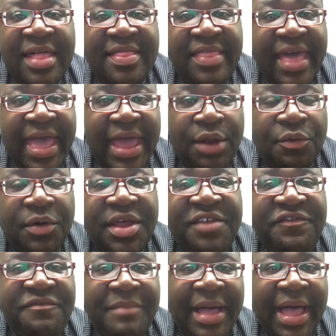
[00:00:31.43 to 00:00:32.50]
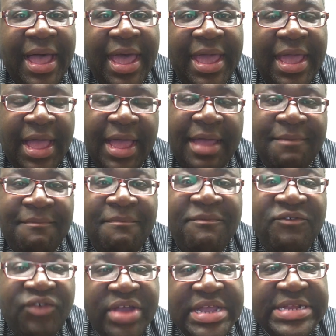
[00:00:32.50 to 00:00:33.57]
that one of my
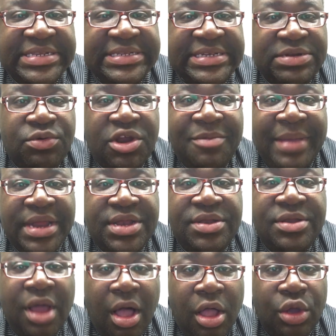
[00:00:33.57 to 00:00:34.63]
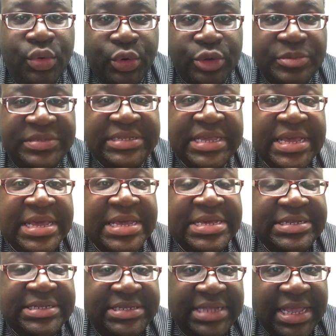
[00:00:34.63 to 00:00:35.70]
friends and one of my doll groups
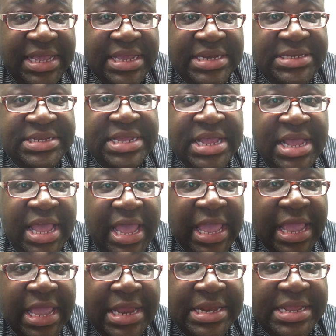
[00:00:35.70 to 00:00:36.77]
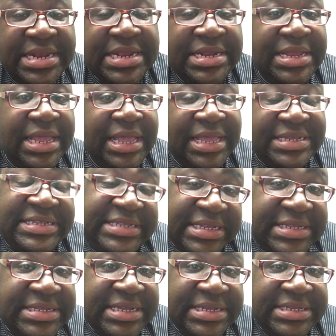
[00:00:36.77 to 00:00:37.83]
sent and needed
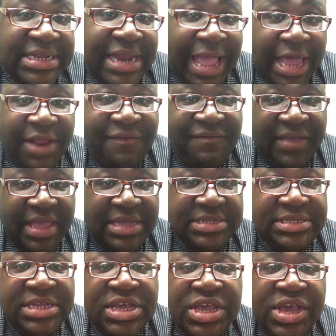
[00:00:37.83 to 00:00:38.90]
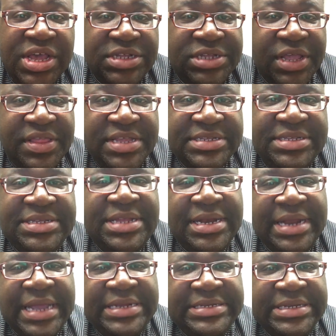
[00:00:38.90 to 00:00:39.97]
assistance in how to fix. So this is
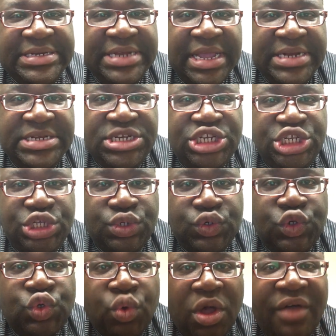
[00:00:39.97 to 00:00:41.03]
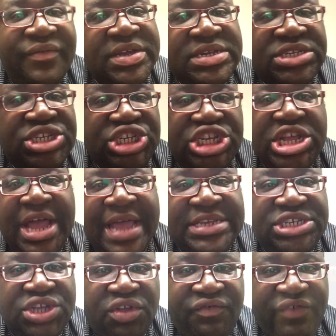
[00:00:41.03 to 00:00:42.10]
a 1992 12-inch G.I. Joe